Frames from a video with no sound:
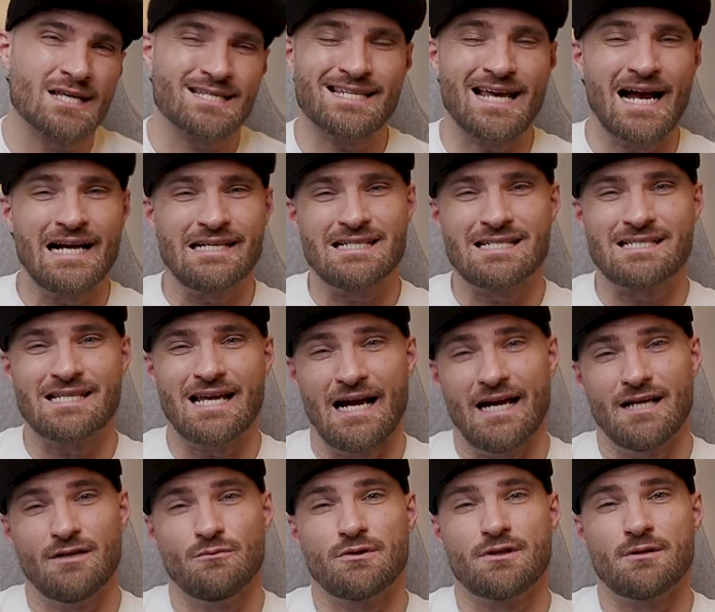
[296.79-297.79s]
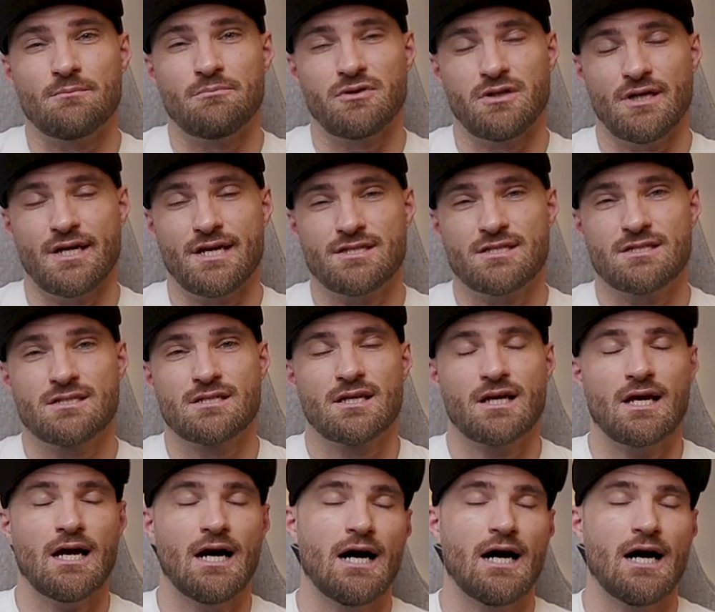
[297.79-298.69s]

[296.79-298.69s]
side to side with the plates.